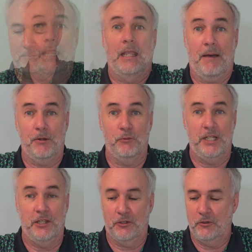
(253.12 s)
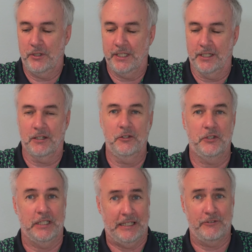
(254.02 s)
I've been reading through the
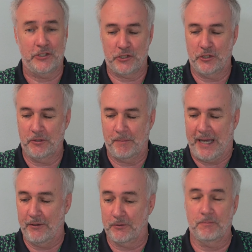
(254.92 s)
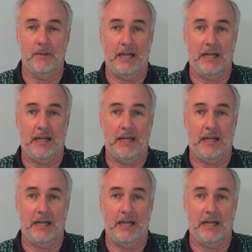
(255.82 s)
included literature about